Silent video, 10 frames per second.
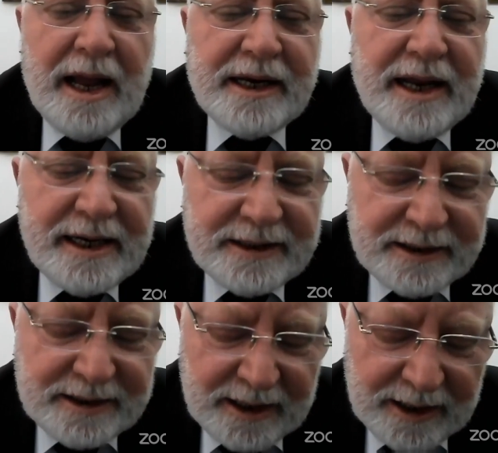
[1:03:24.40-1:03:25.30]

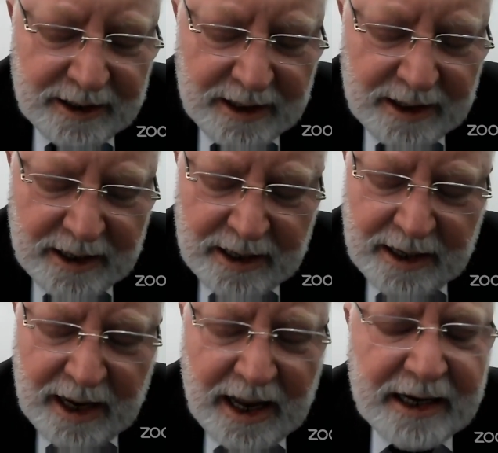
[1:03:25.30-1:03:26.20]
against
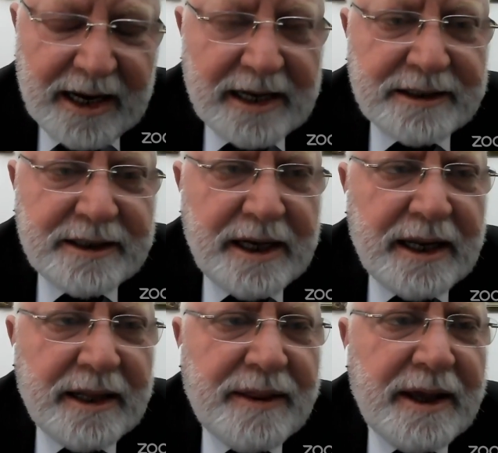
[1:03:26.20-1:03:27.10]

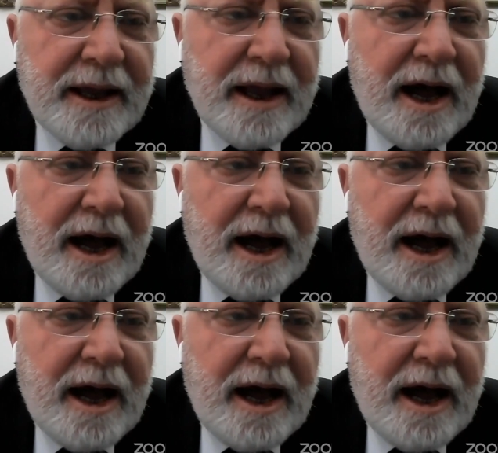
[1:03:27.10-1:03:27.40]
the